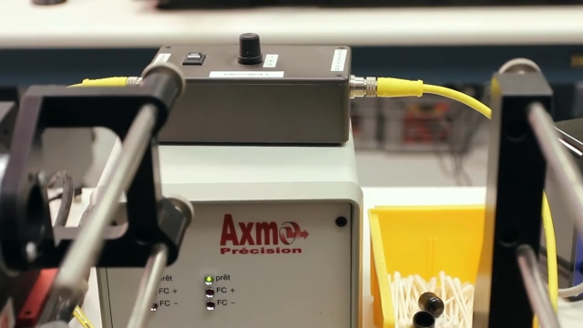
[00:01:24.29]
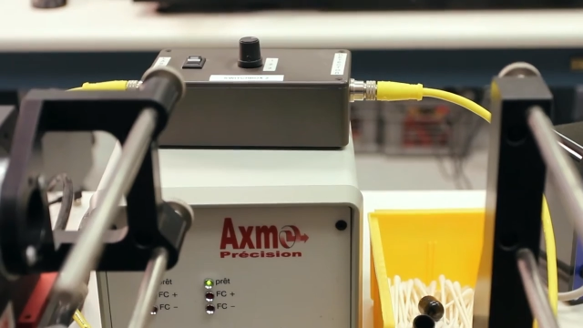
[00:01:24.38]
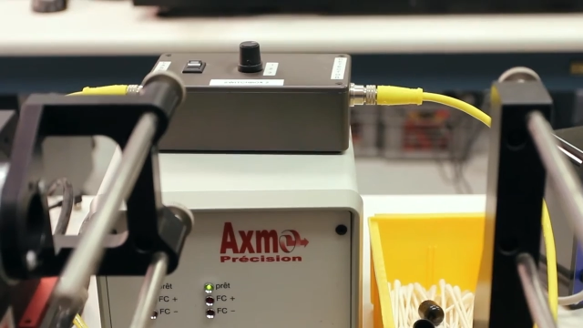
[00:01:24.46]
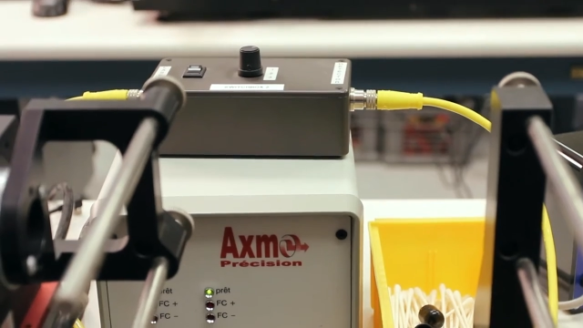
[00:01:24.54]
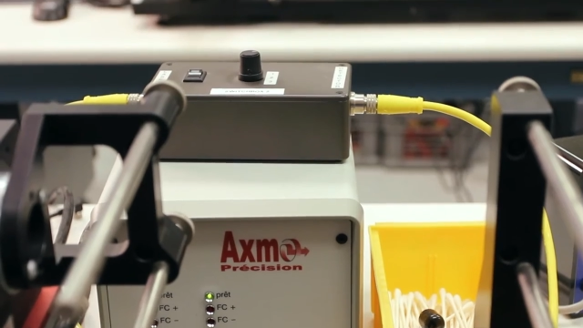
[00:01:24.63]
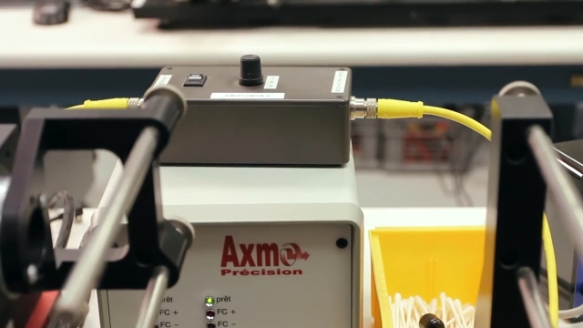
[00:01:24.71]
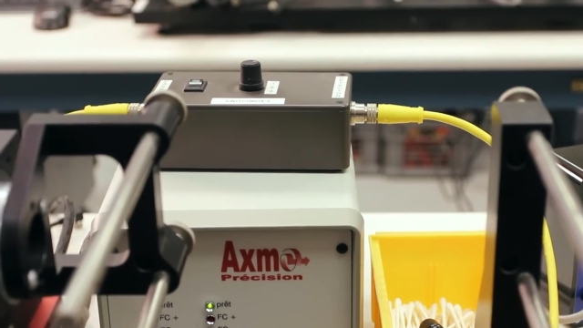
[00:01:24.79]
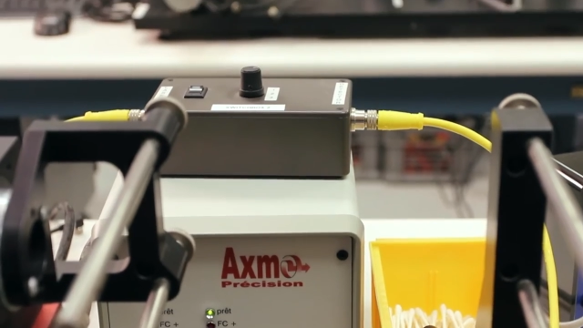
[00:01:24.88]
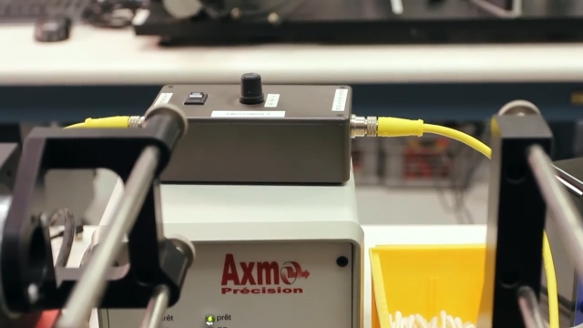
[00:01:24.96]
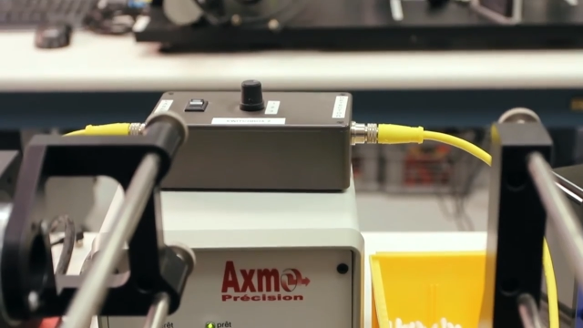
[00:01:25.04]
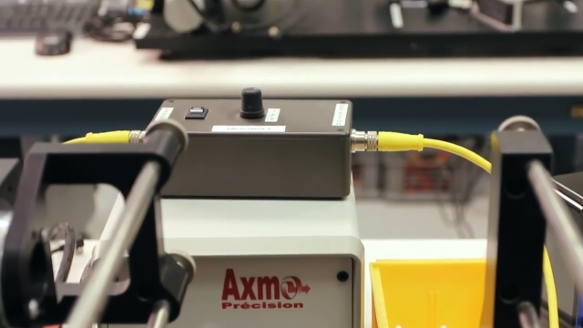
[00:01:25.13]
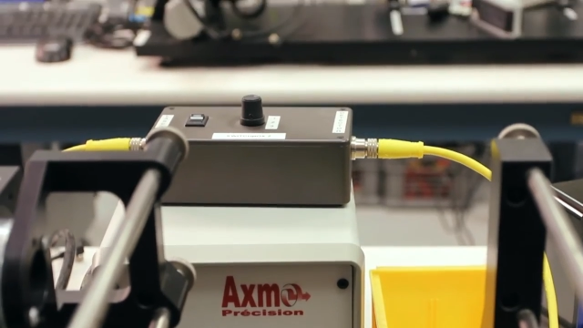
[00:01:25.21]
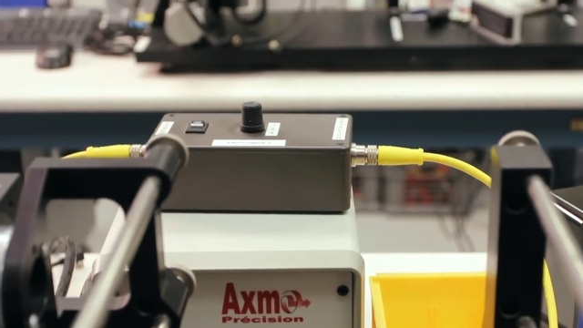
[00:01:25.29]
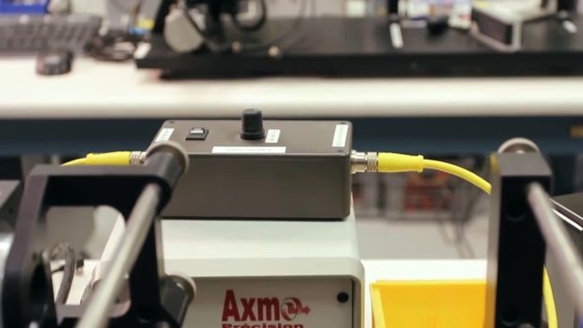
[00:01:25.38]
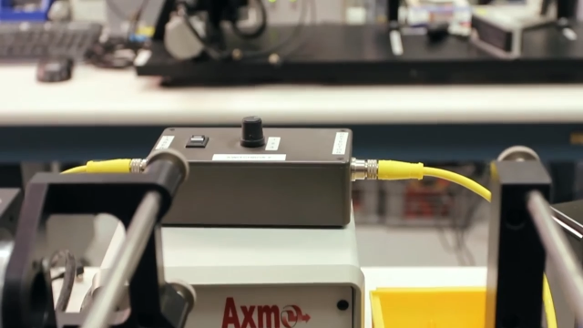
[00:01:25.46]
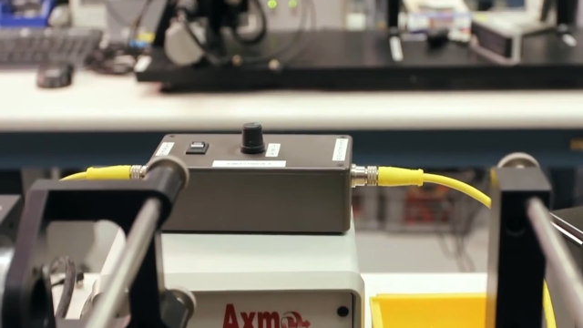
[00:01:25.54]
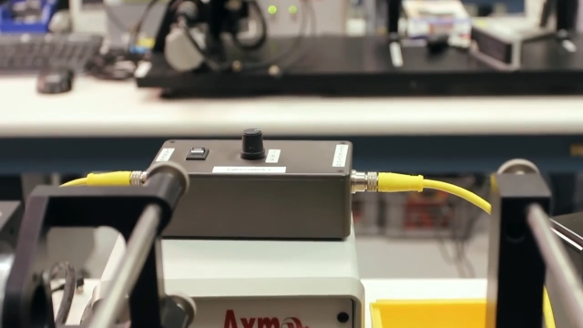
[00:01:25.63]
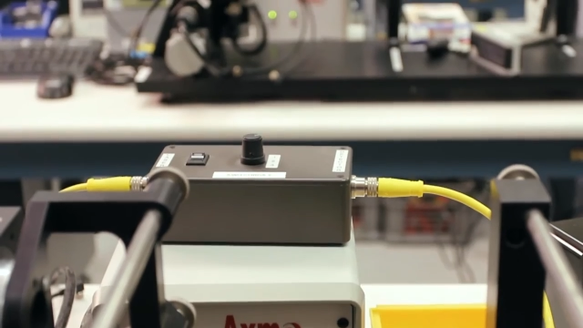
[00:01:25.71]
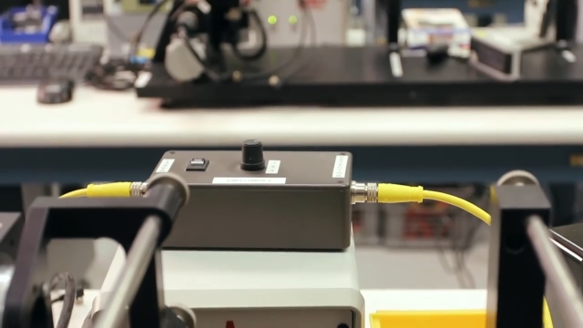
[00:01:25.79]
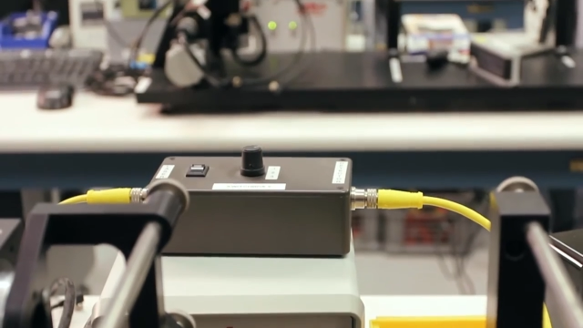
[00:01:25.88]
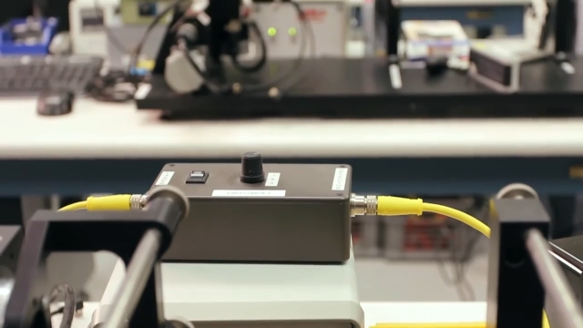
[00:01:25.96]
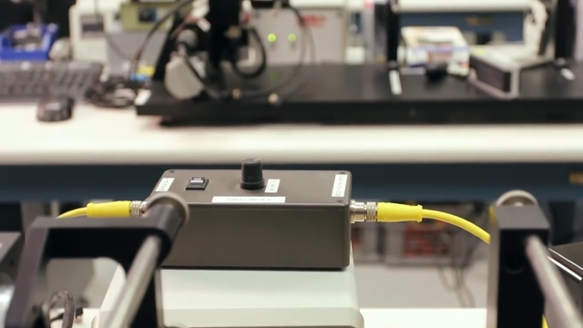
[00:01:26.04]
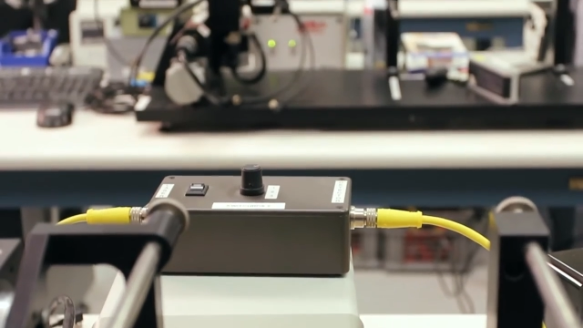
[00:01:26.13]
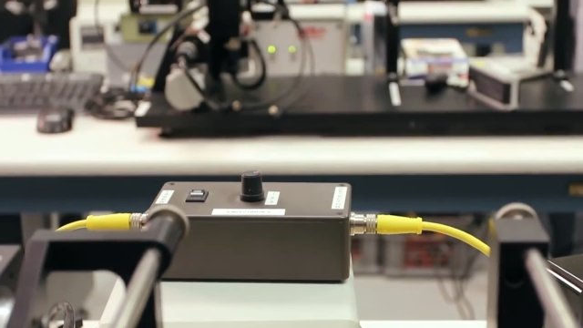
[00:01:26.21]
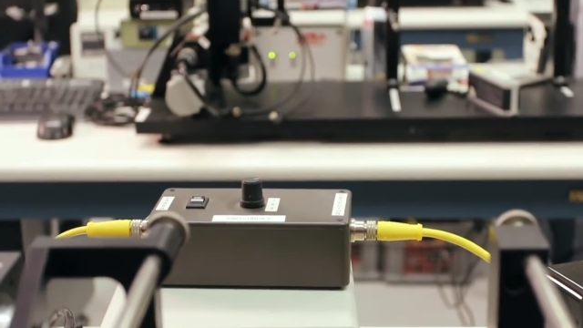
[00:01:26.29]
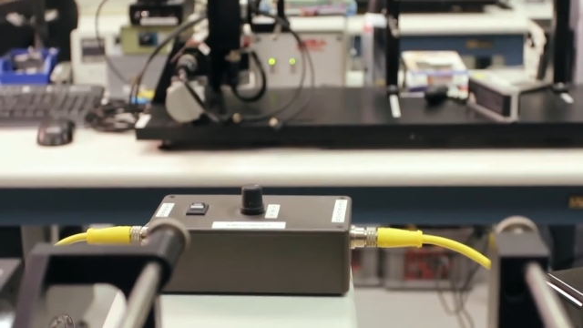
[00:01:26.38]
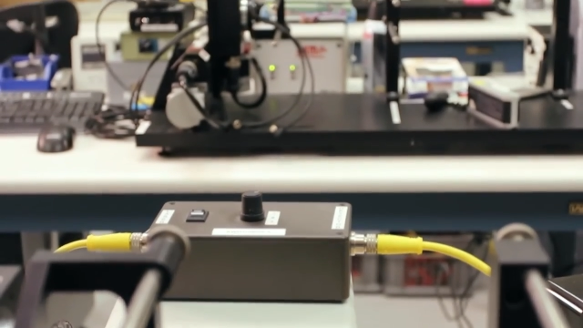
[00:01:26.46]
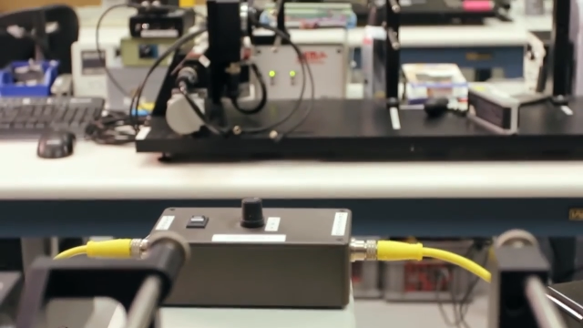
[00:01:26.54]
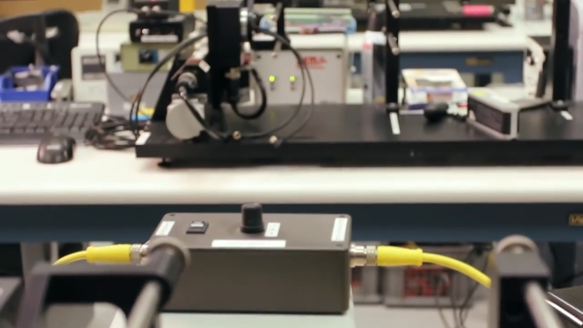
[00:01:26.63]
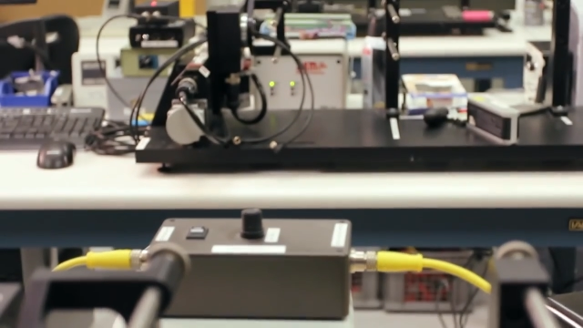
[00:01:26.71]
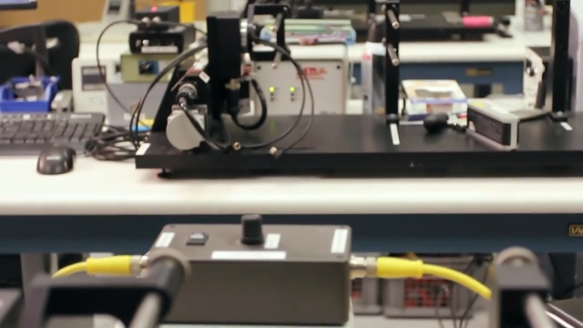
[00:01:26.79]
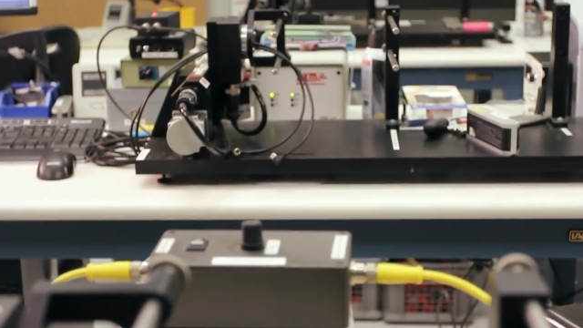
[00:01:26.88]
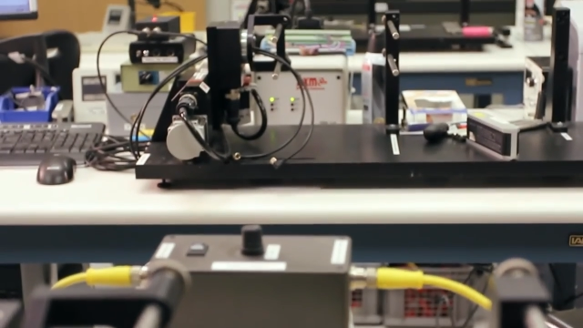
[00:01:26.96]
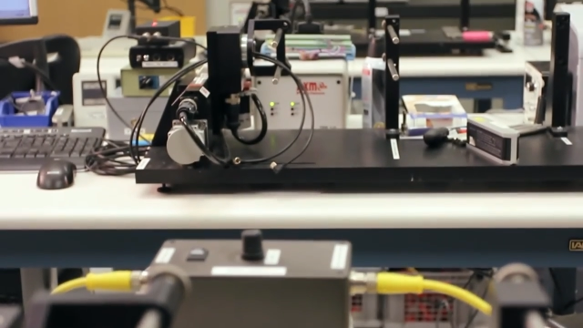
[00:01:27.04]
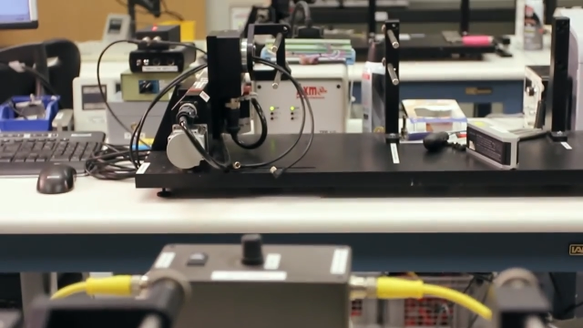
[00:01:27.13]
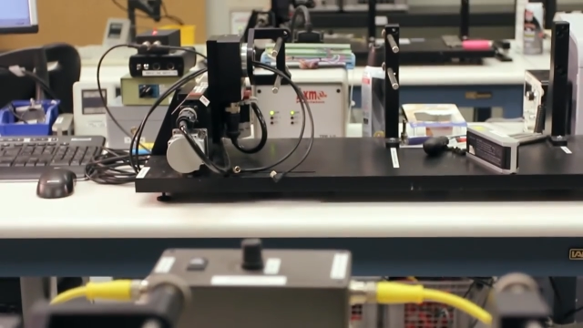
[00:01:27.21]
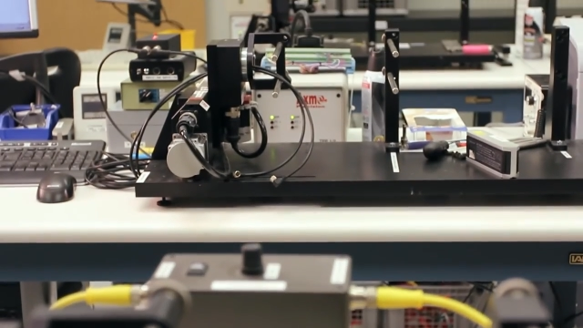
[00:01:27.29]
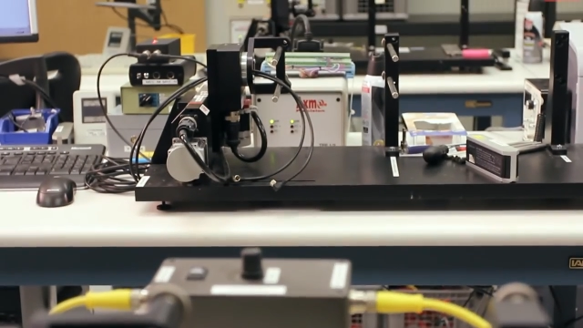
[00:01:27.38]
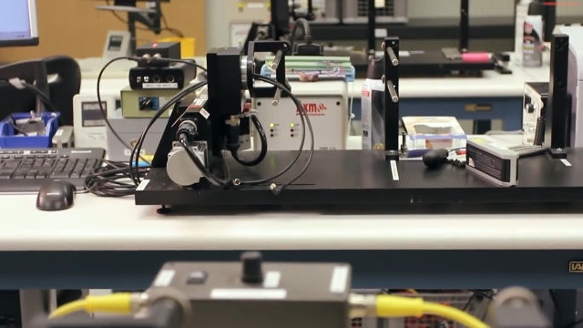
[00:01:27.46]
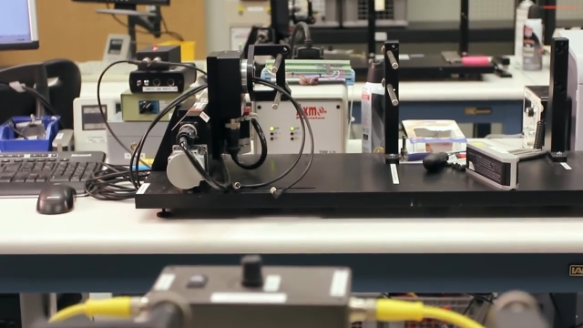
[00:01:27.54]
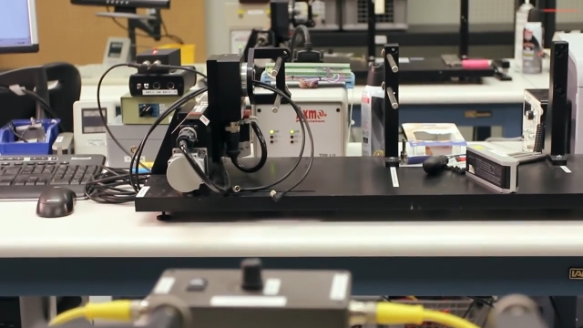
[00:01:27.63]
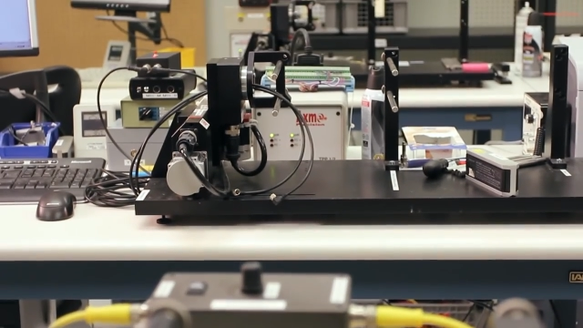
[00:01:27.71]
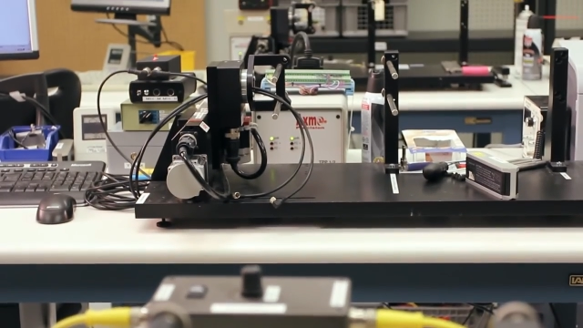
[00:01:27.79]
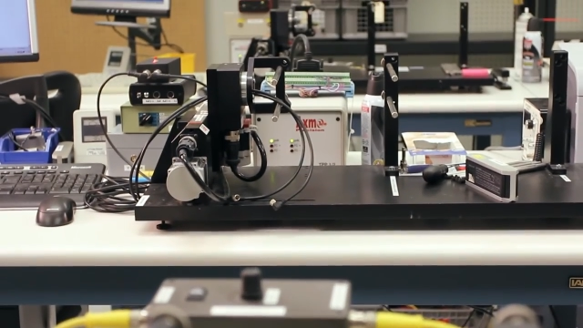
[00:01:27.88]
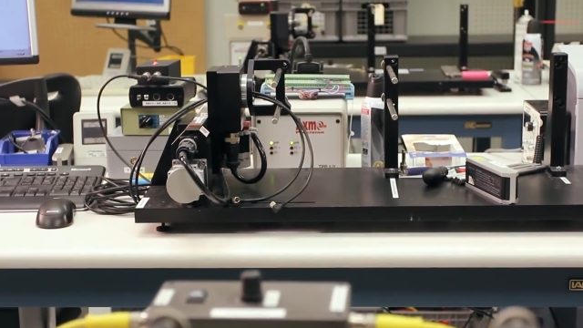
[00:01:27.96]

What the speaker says: (no speaker visible)